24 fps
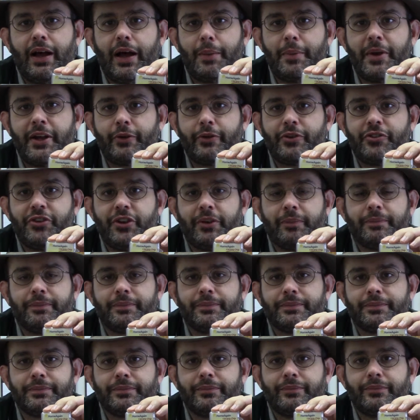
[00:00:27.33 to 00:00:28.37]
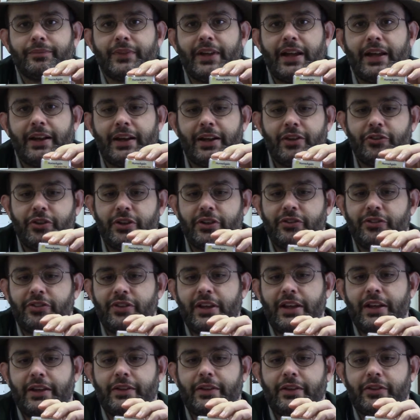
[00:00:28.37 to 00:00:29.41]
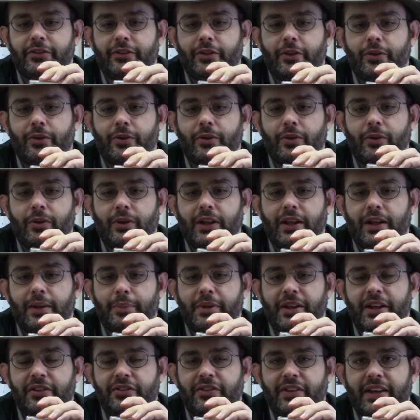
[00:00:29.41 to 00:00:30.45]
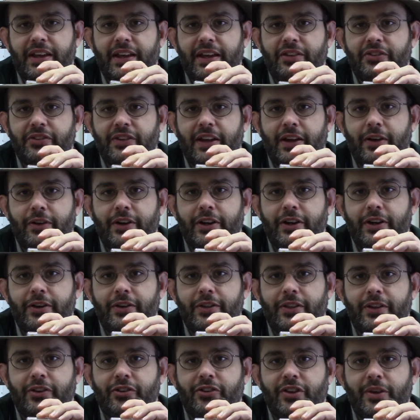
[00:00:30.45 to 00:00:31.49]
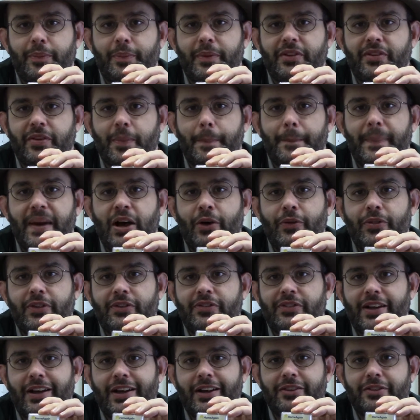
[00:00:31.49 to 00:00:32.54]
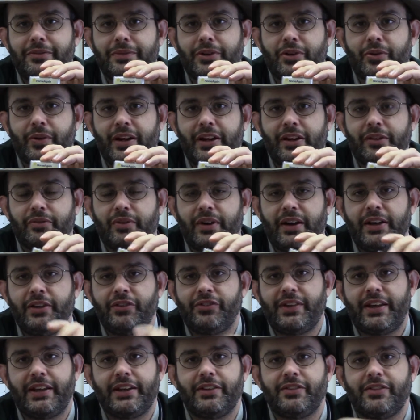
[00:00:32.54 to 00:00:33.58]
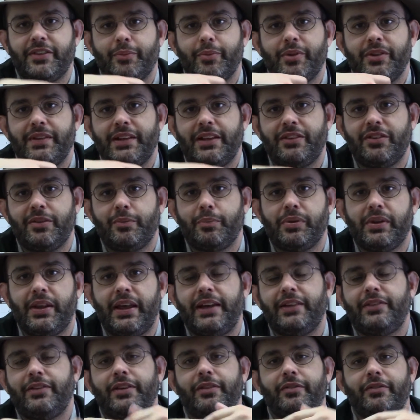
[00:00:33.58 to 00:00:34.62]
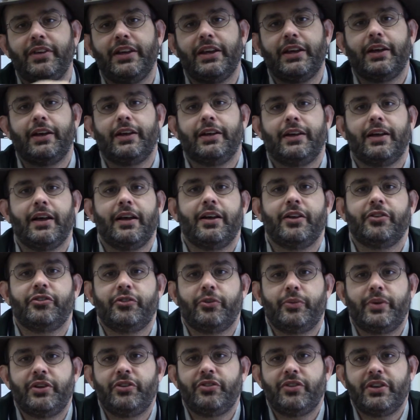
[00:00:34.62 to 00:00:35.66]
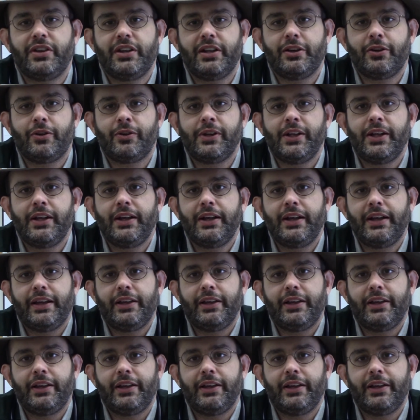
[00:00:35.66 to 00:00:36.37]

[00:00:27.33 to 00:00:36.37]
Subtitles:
a microchip. And as you can see in this little plastic case down here, the chip is about the size of a grain of rice, and it's something that's implanted via a syringe and needle